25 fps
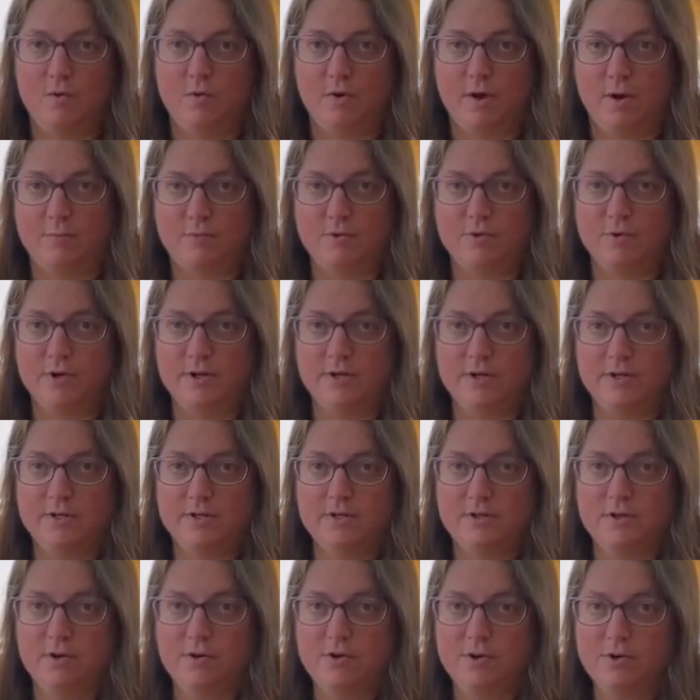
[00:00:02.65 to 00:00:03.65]
I'm going to
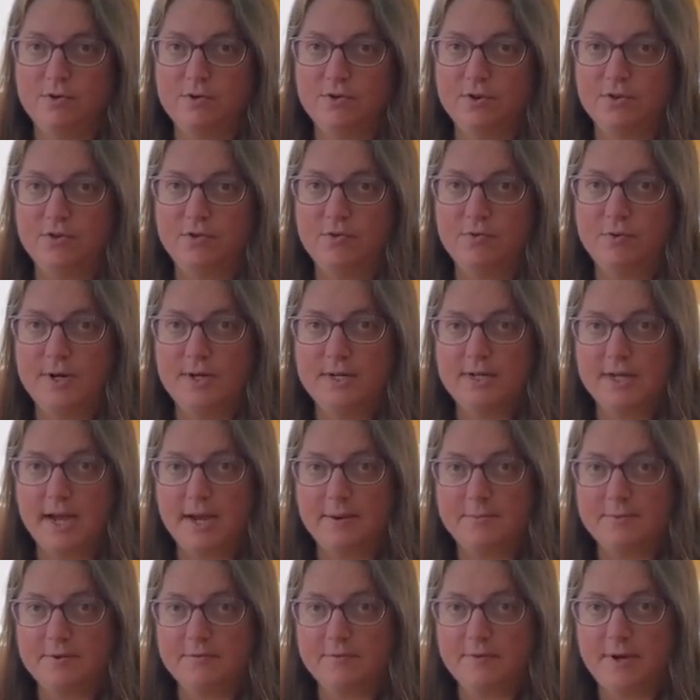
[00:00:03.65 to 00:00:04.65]
show you the three
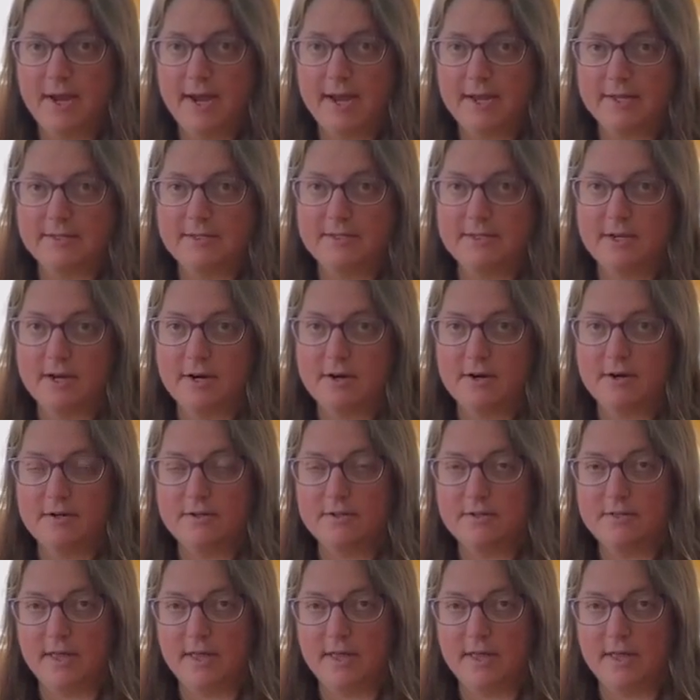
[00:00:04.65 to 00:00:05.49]
types of cat stairs